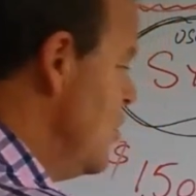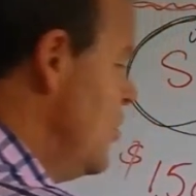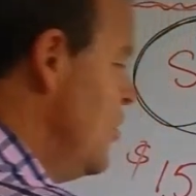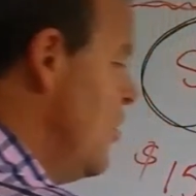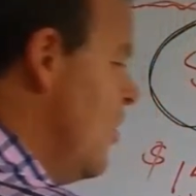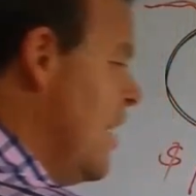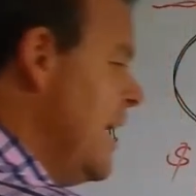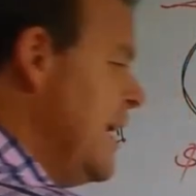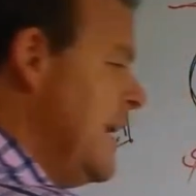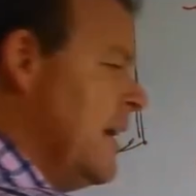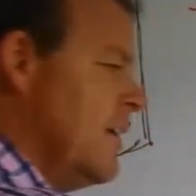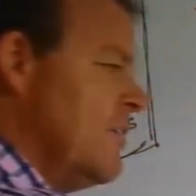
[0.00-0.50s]

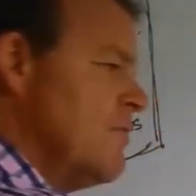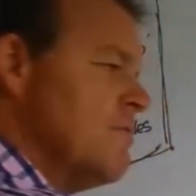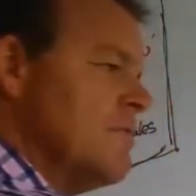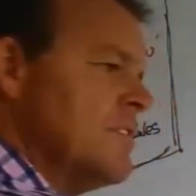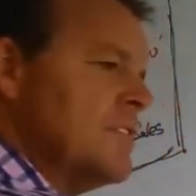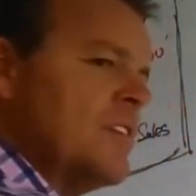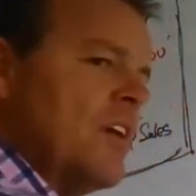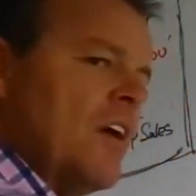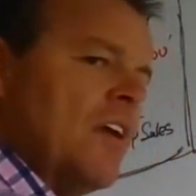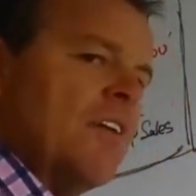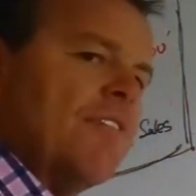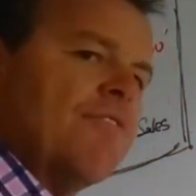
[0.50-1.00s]

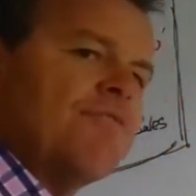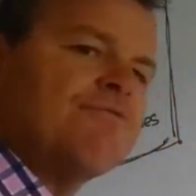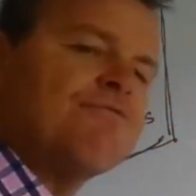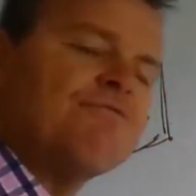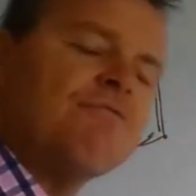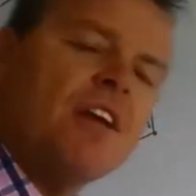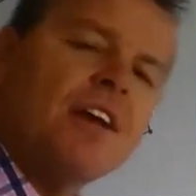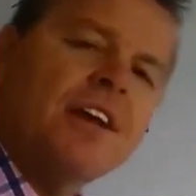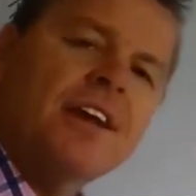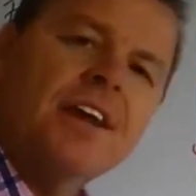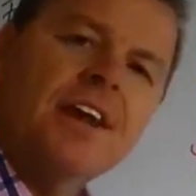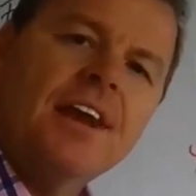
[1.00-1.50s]
$900
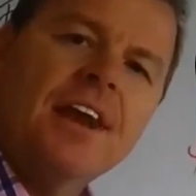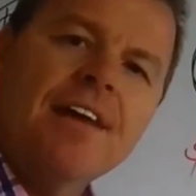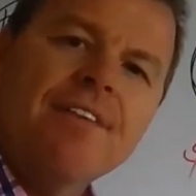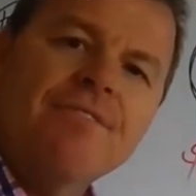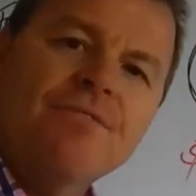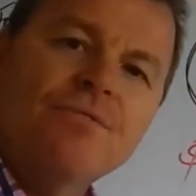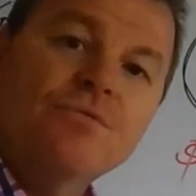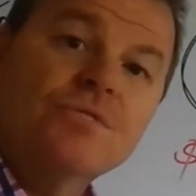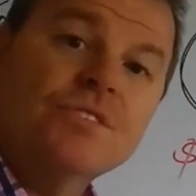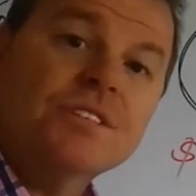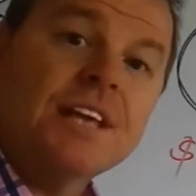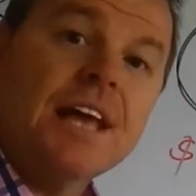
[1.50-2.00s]
front
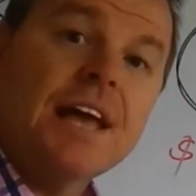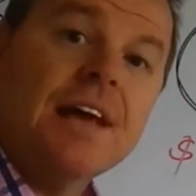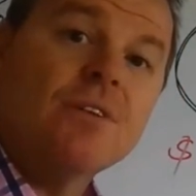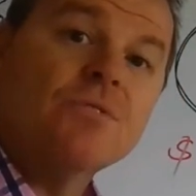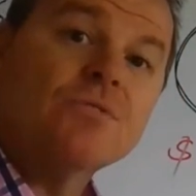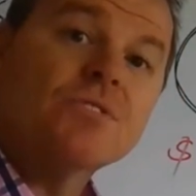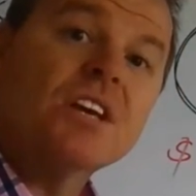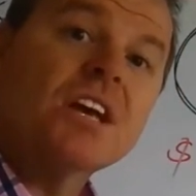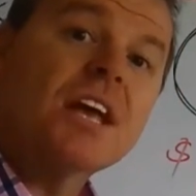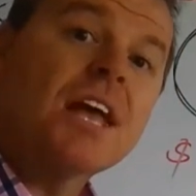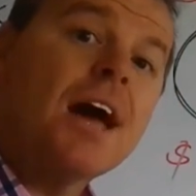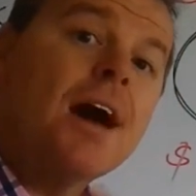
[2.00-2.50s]
level
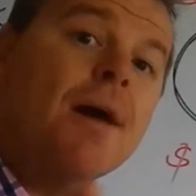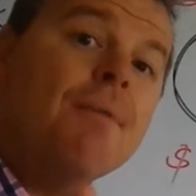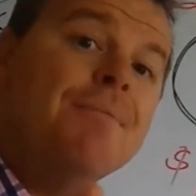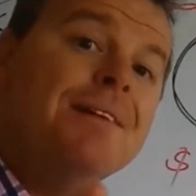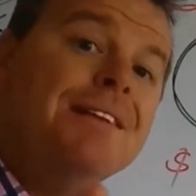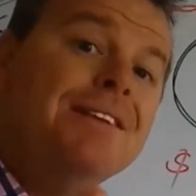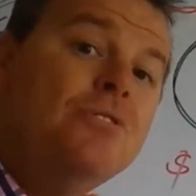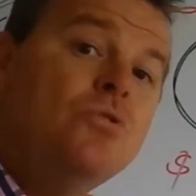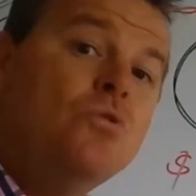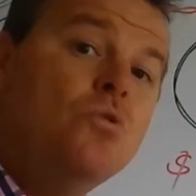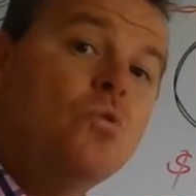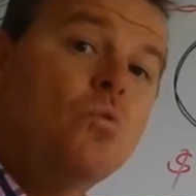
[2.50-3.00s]
sales are
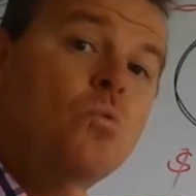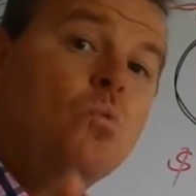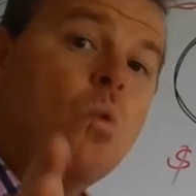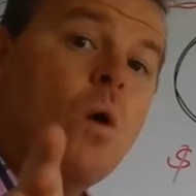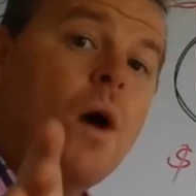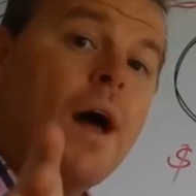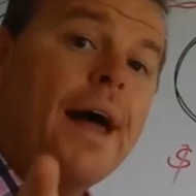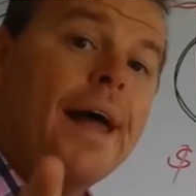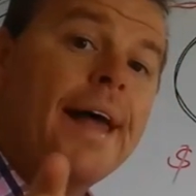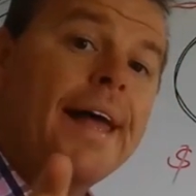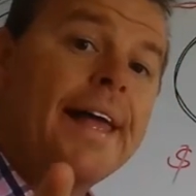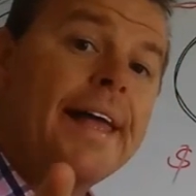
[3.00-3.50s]
coming your
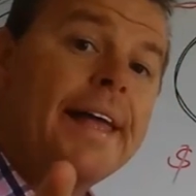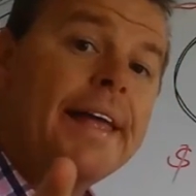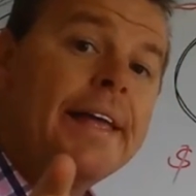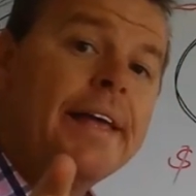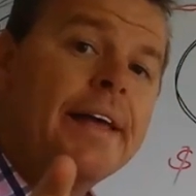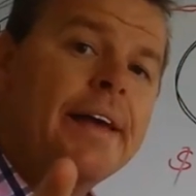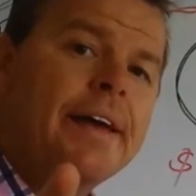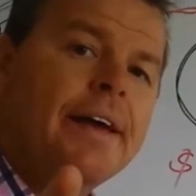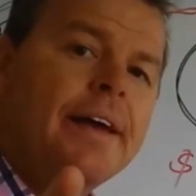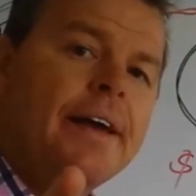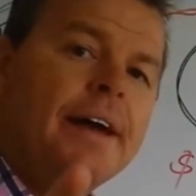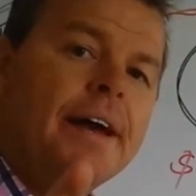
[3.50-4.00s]

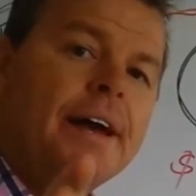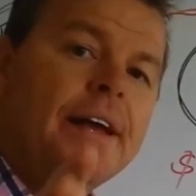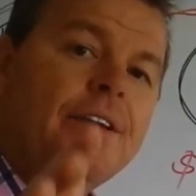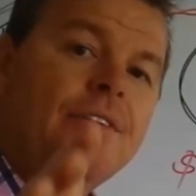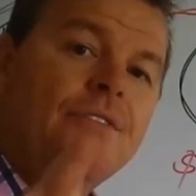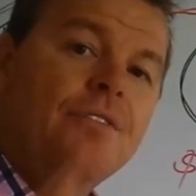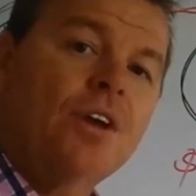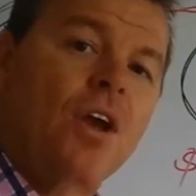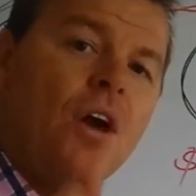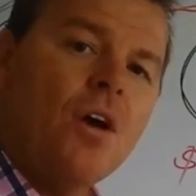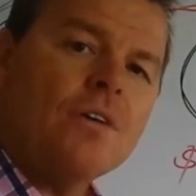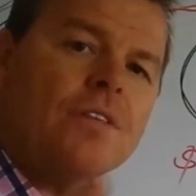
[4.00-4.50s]
way, and
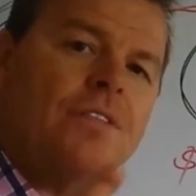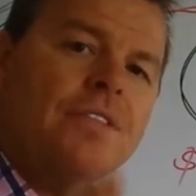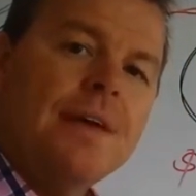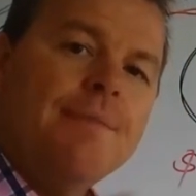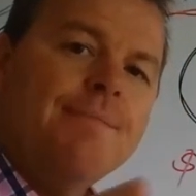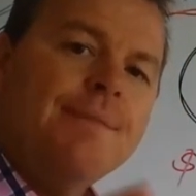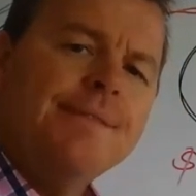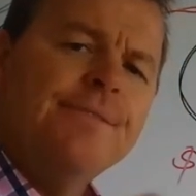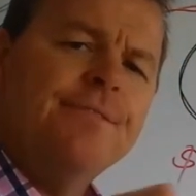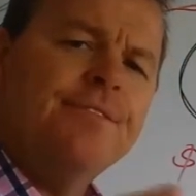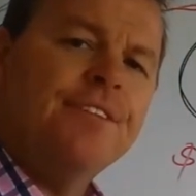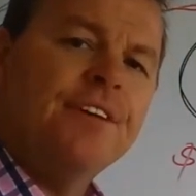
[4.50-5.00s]
you've locked
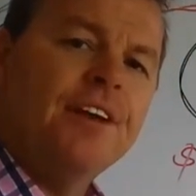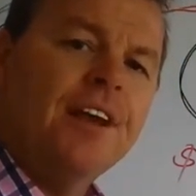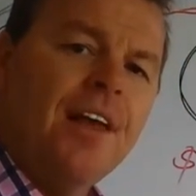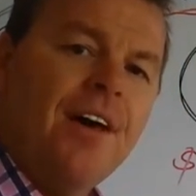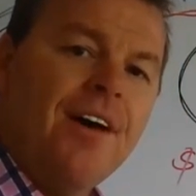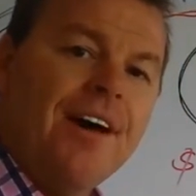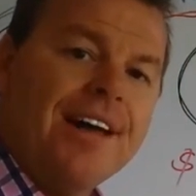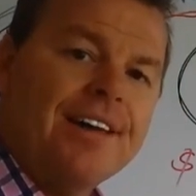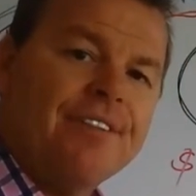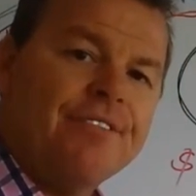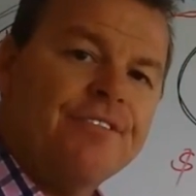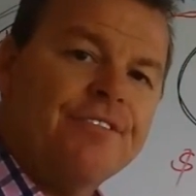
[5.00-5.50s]
them in for
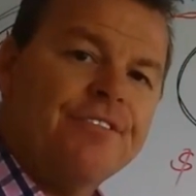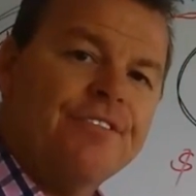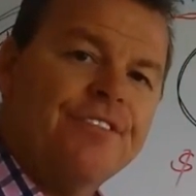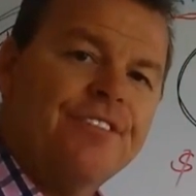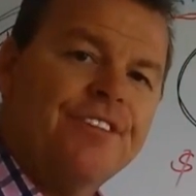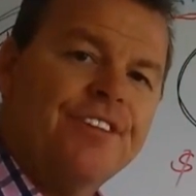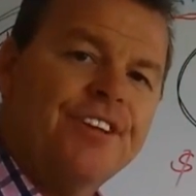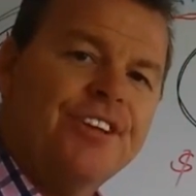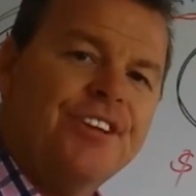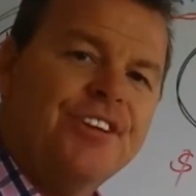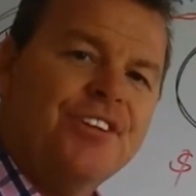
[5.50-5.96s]
life.